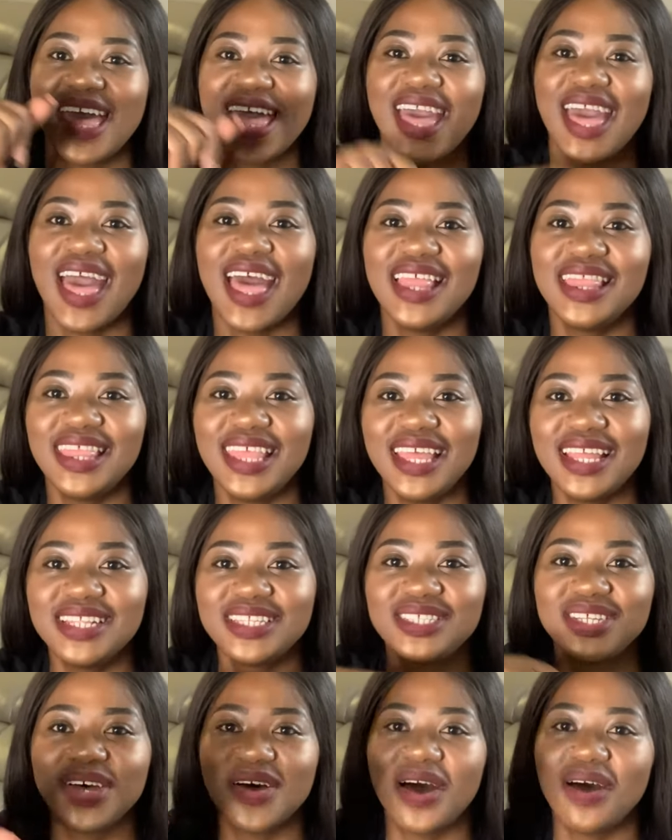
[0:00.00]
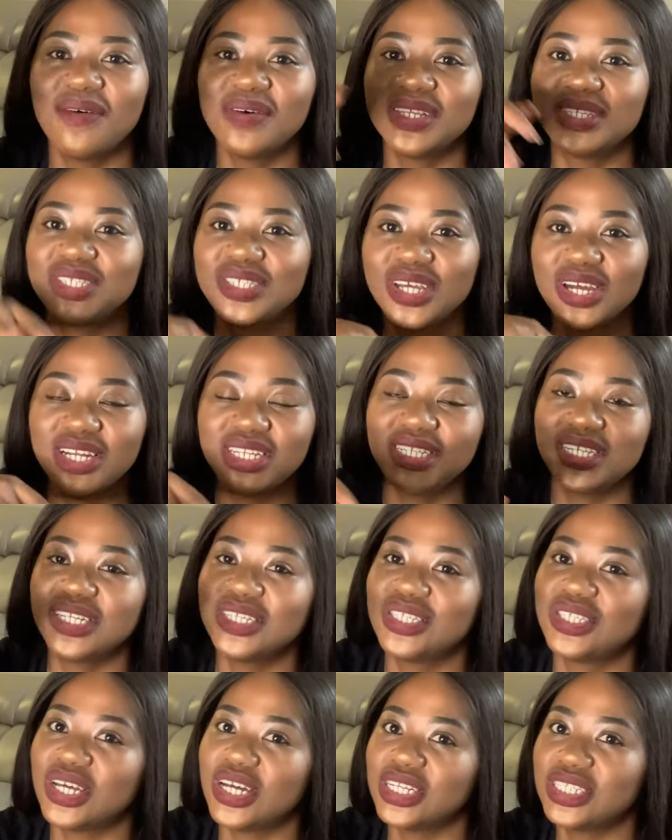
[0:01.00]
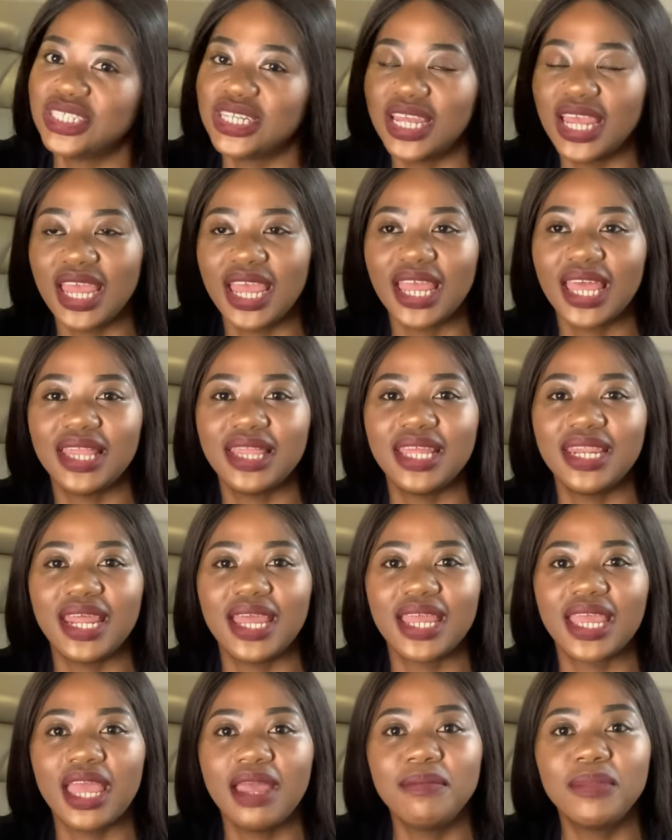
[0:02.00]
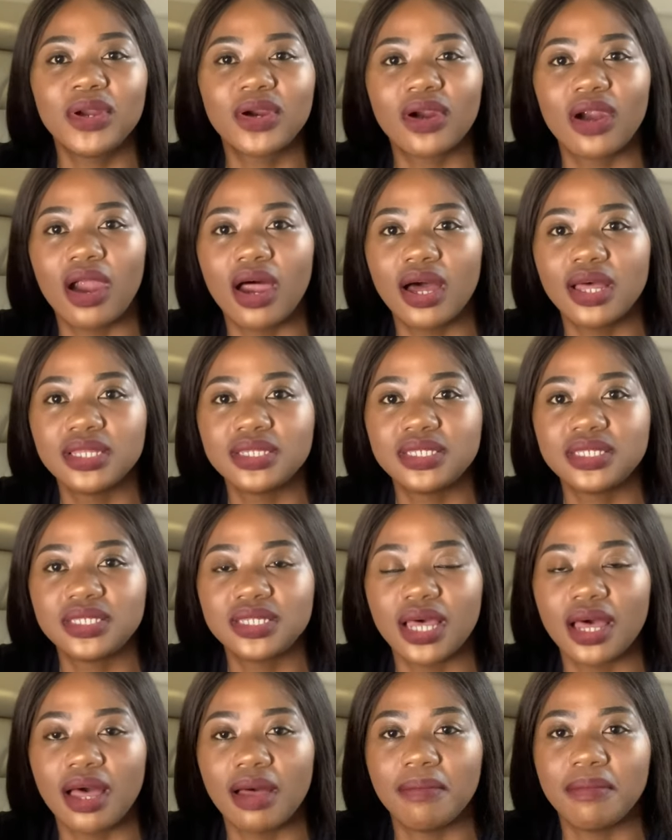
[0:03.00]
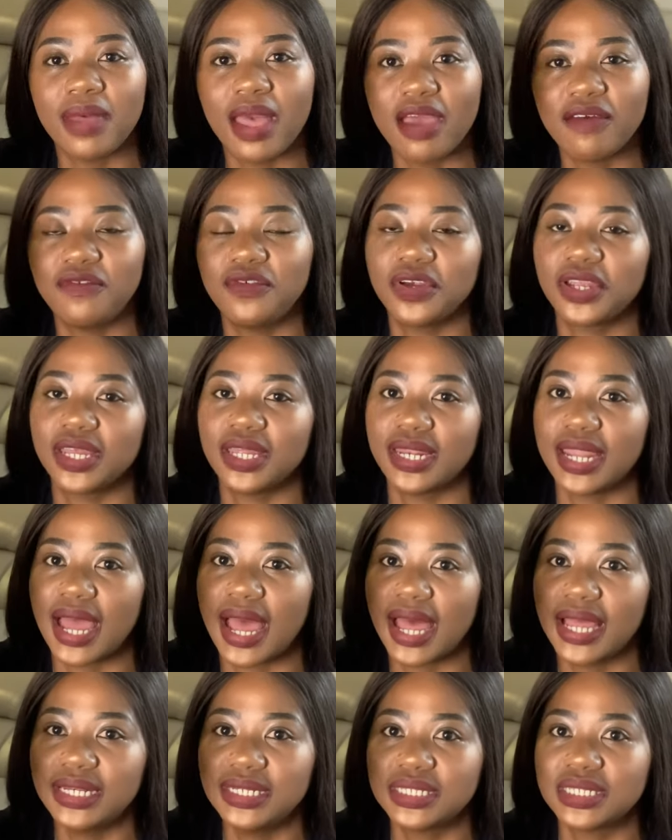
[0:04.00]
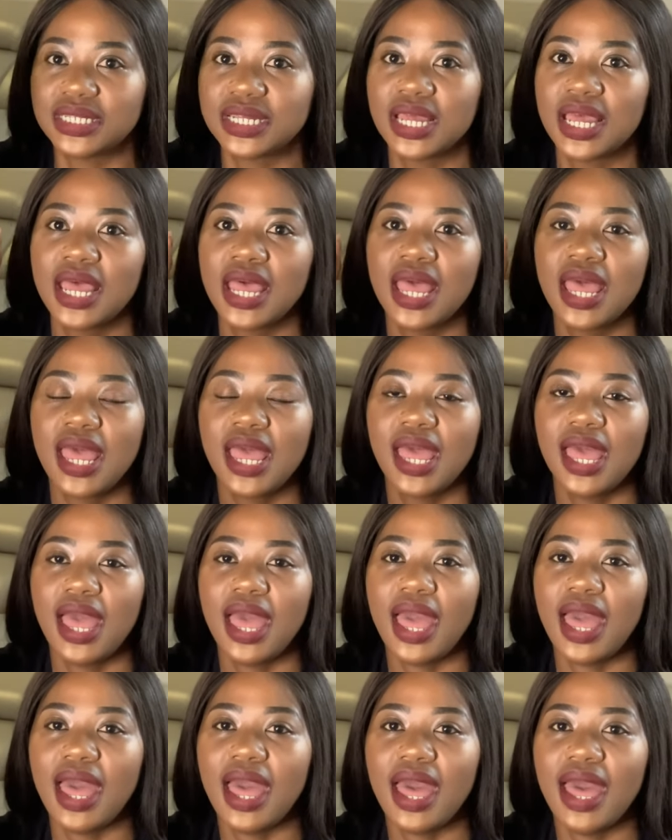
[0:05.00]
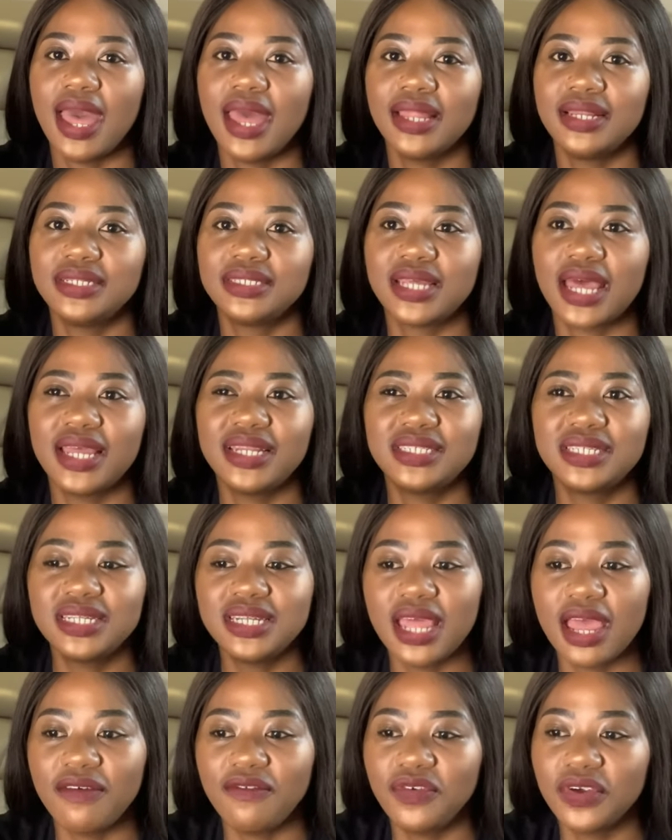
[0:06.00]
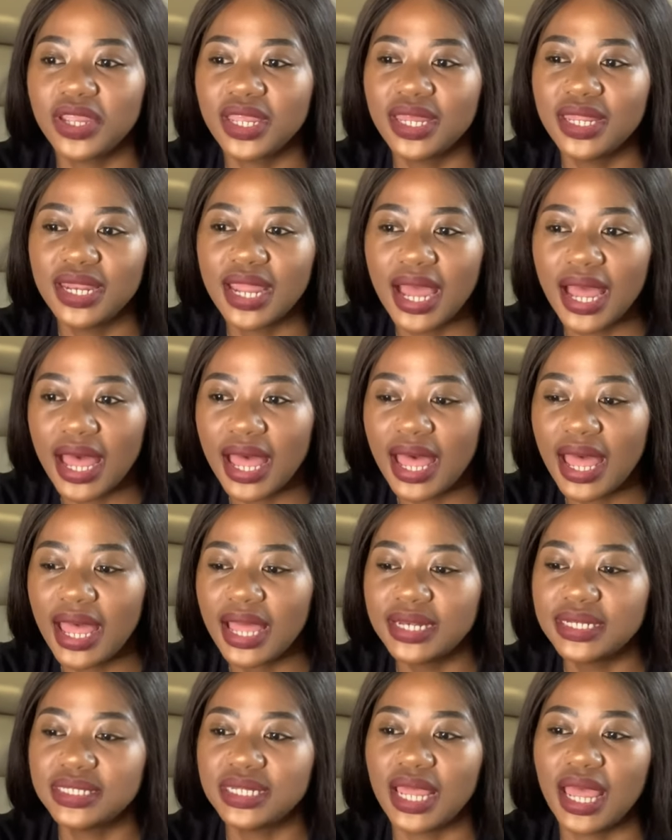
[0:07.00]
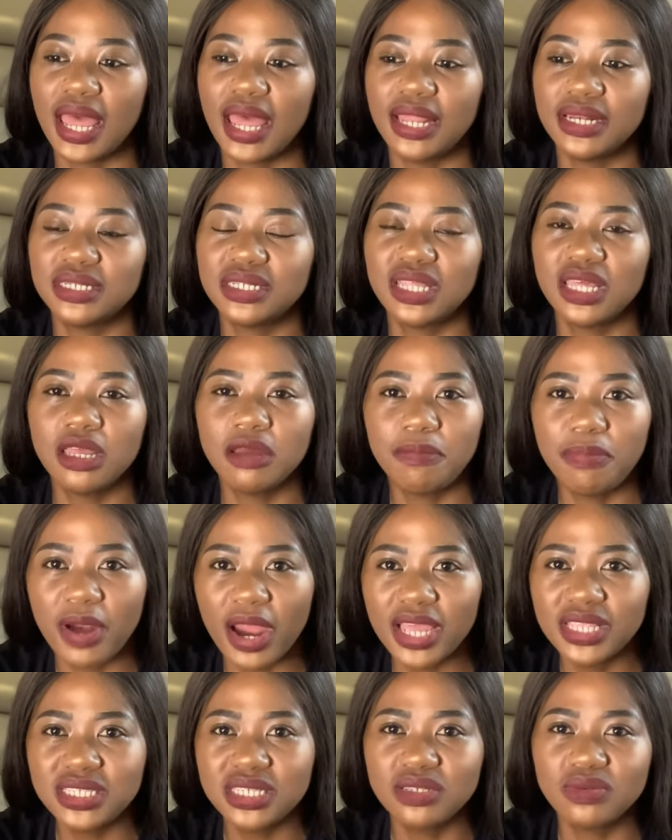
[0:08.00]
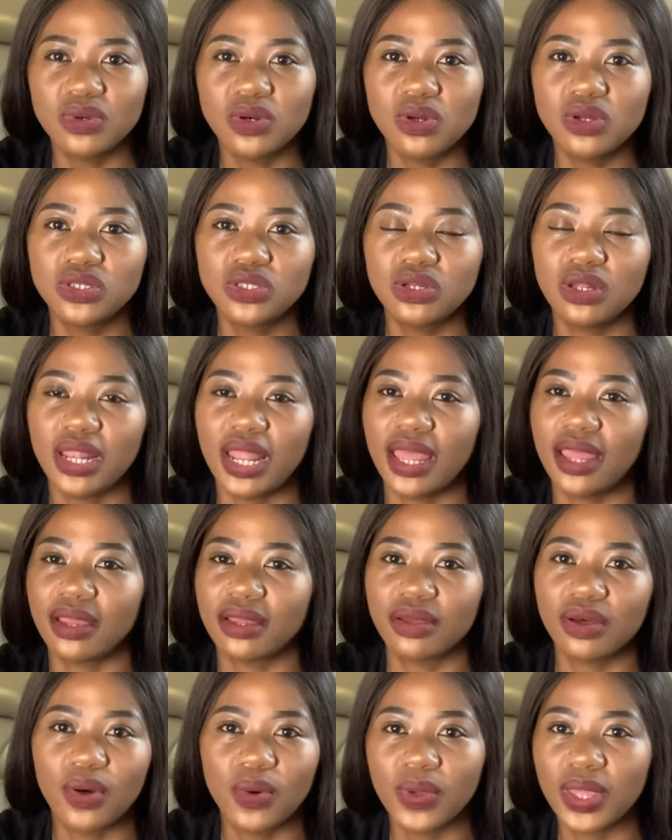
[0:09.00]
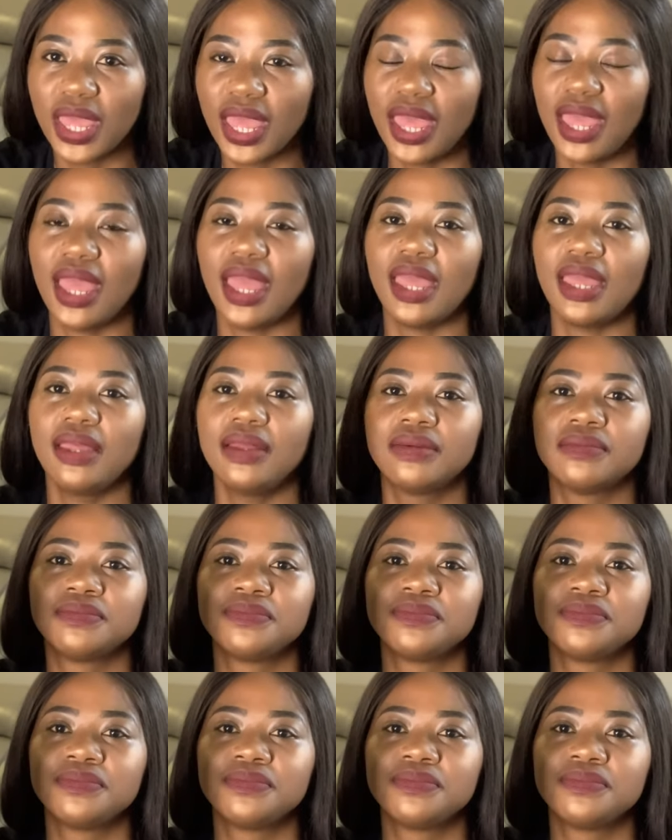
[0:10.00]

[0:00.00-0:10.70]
And then so I was searching, and then I came across African Hut. And I did African Hut, and the prices were also like okay.